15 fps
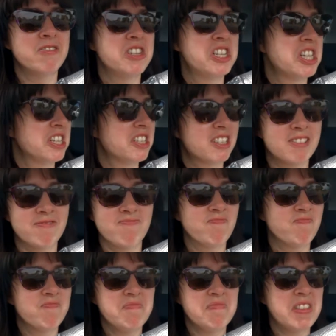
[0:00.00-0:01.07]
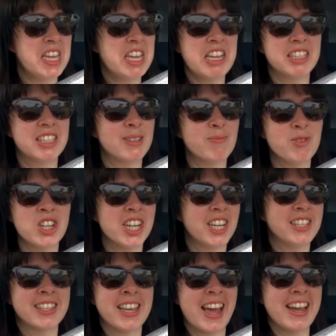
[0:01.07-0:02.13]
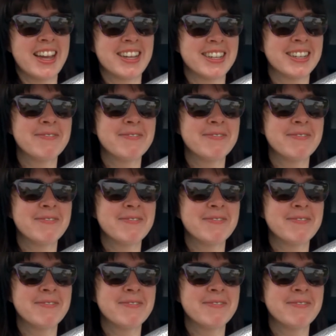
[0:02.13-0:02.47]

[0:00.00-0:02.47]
Just eat some cheesecake.